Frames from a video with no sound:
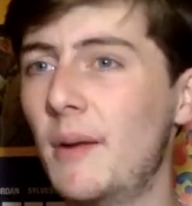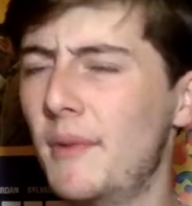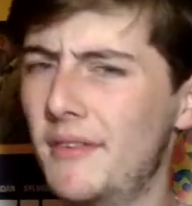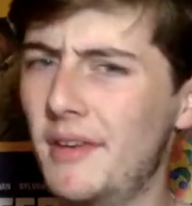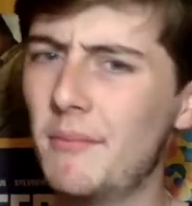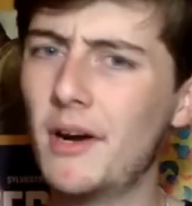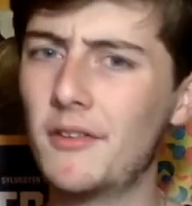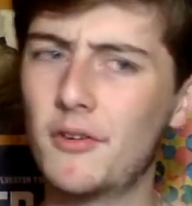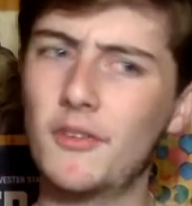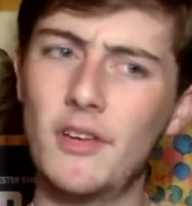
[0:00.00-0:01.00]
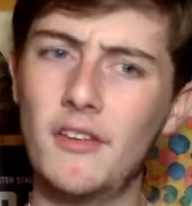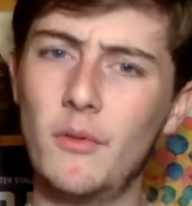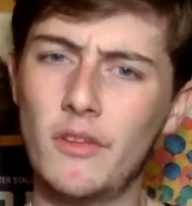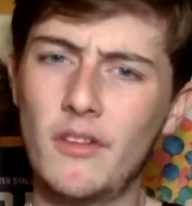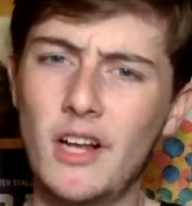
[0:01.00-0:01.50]
I seen Martin Scorsese
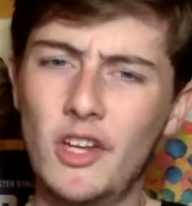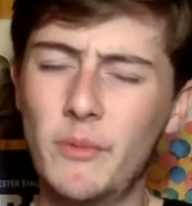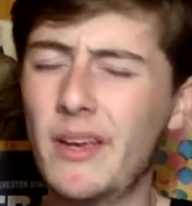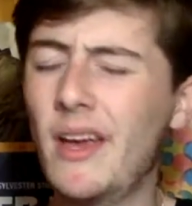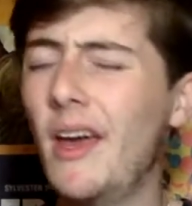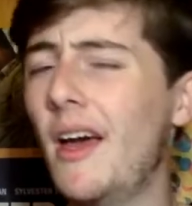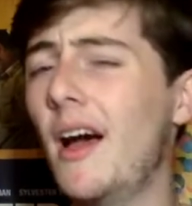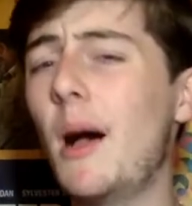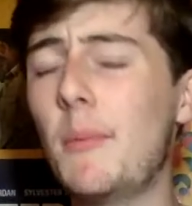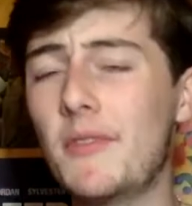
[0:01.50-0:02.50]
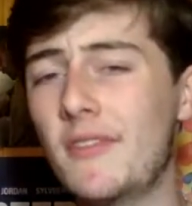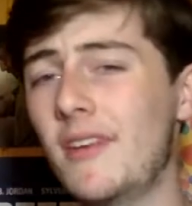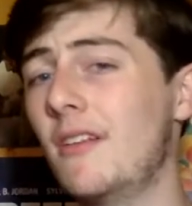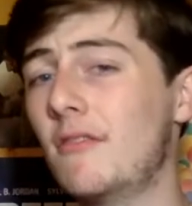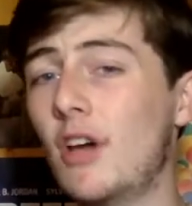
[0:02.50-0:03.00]
was attached, I'm like, but
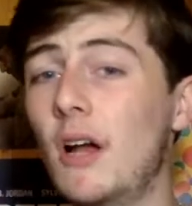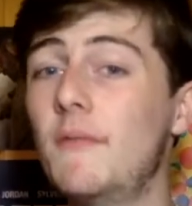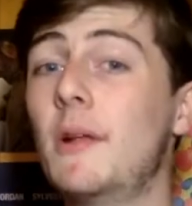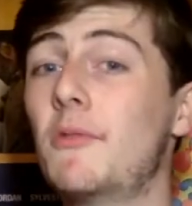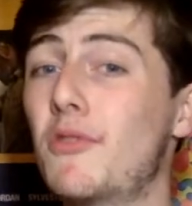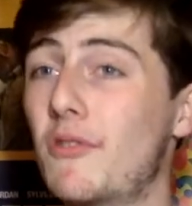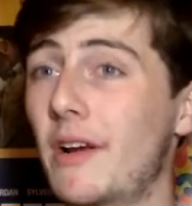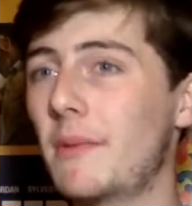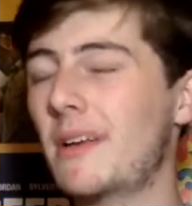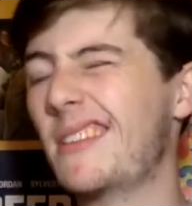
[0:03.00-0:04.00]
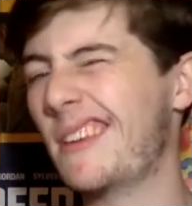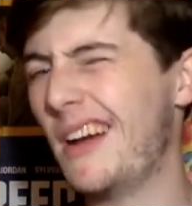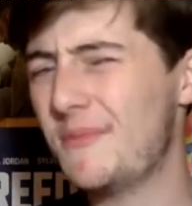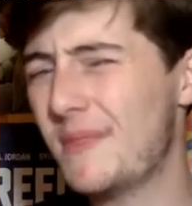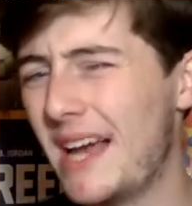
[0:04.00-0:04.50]
still, Todd Phillips was directing, like, the
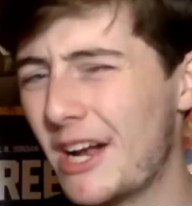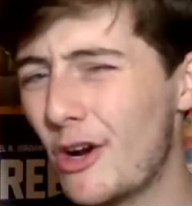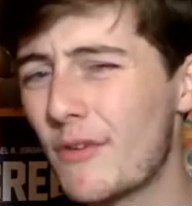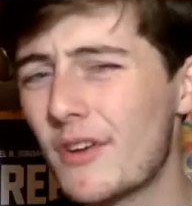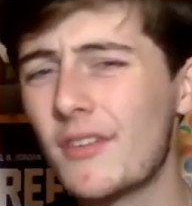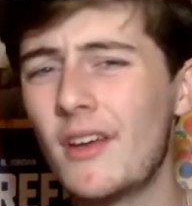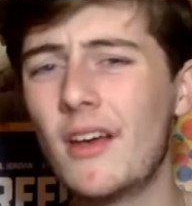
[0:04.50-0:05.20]
guy from The Hangovers.